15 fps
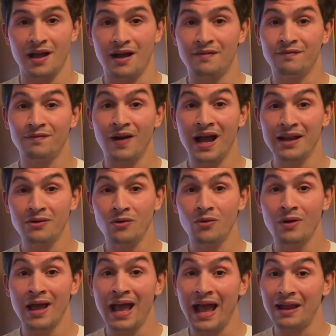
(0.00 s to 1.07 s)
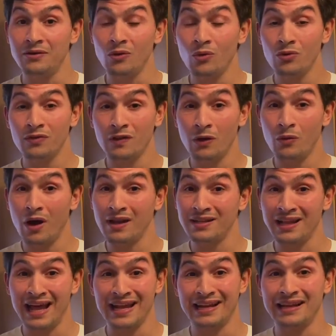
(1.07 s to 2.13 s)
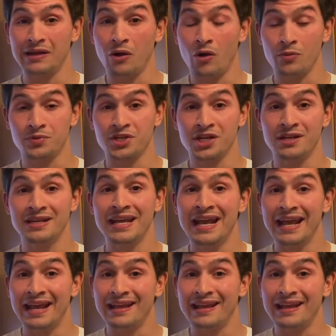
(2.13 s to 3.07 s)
A final and also unlikely option